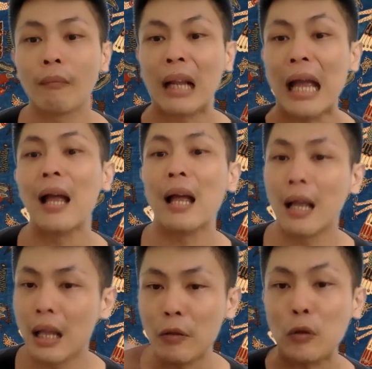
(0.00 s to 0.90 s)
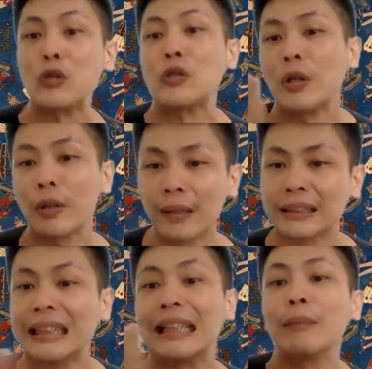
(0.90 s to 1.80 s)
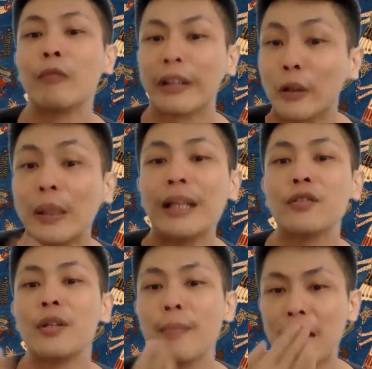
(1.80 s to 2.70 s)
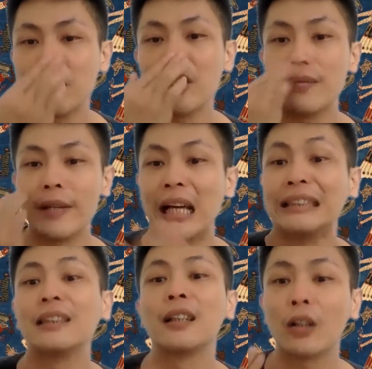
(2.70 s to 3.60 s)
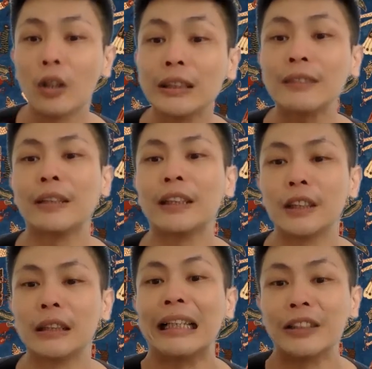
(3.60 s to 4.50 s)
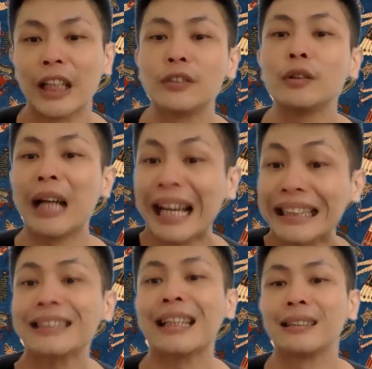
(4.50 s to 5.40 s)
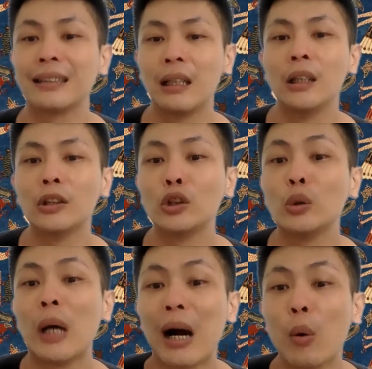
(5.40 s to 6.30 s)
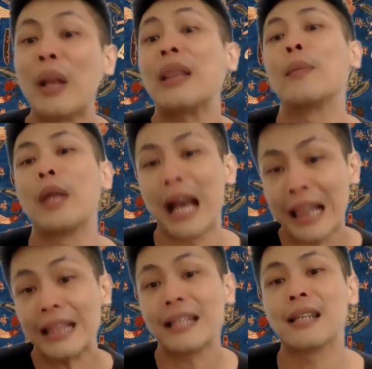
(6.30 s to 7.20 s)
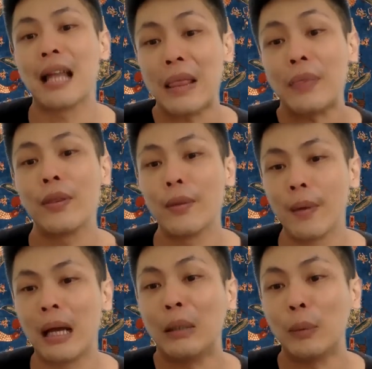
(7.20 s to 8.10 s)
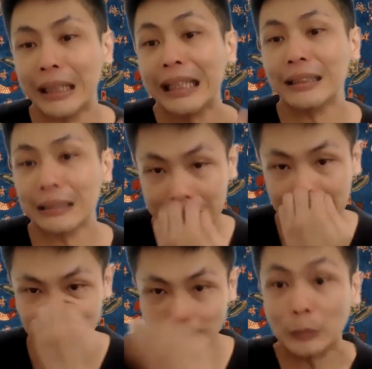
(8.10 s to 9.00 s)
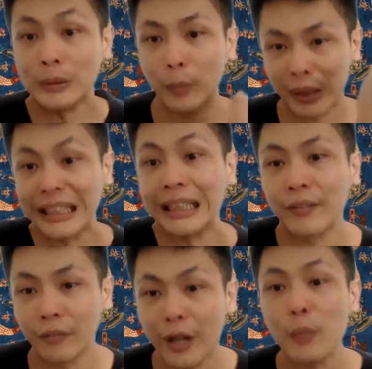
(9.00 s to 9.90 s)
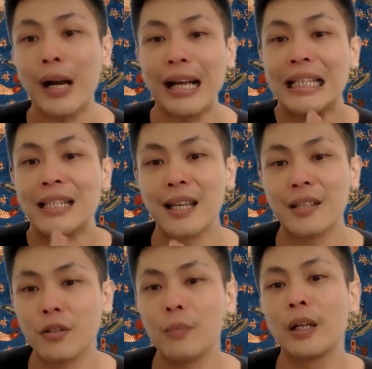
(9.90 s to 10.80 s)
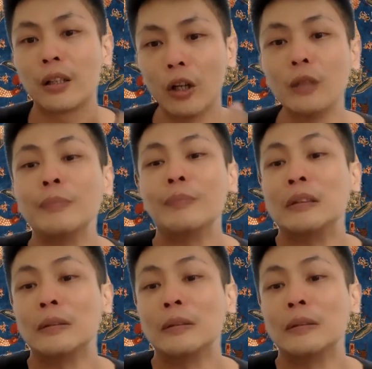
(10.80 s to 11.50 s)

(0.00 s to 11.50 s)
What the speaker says: and also sort of like set up regulatory measures regarding the conservation and general access to what we understand, to what they understand, what the framework understands to be common